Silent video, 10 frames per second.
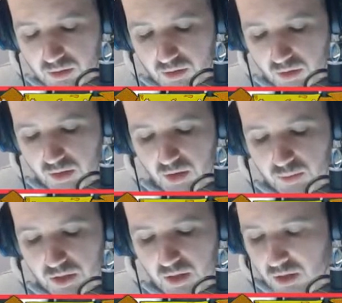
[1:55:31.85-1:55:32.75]
or your
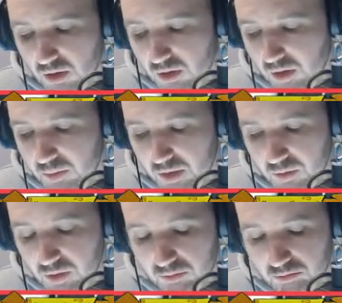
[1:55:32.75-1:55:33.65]
knobs kit, your knobs
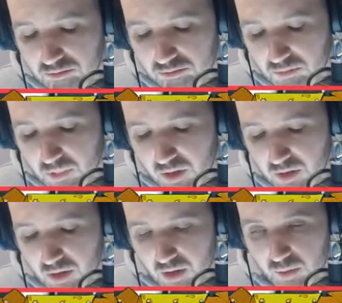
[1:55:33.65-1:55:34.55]
unit.
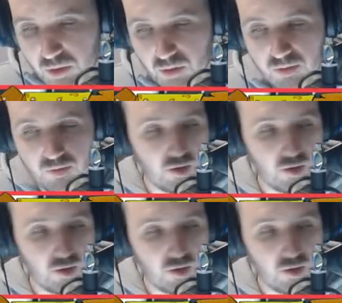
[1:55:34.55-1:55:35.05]
I'm sure he'd fit